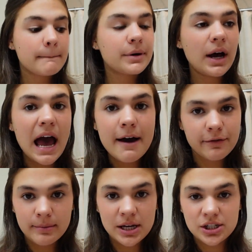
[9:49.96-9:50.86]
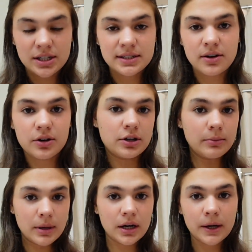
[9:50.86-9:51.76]
put affirmations on
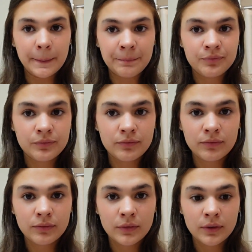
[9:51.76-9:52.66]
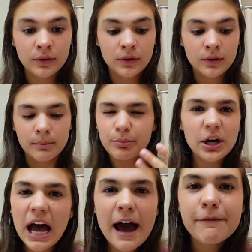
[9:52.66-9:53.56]
your mirror.
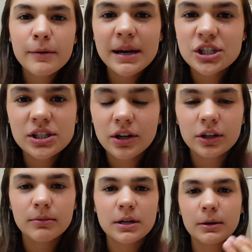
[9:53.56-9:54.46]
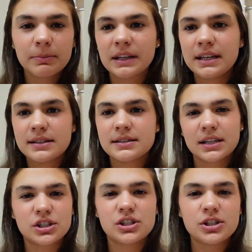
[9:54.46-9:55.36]
Put affirmations on your mirror, please.
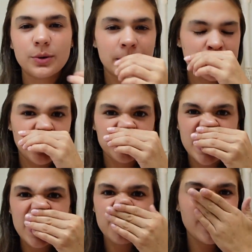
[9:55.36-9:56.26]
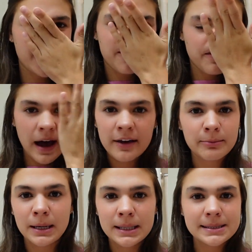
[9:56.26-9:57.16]
Like, just do it. It'll take you like five
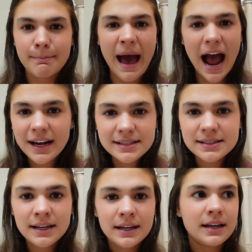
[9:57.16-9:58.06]
minutes max.